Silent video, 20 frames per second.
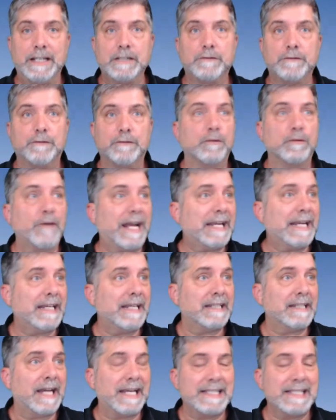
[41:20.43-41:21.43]
is for
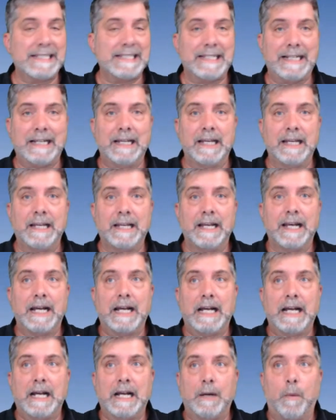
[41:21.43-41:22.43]
recognizing,
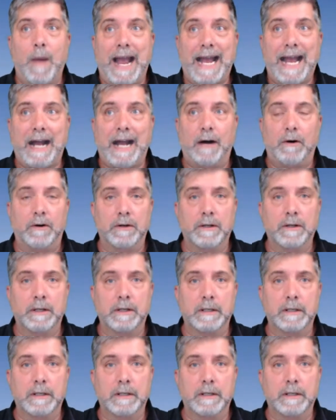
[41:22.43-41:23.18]
wow,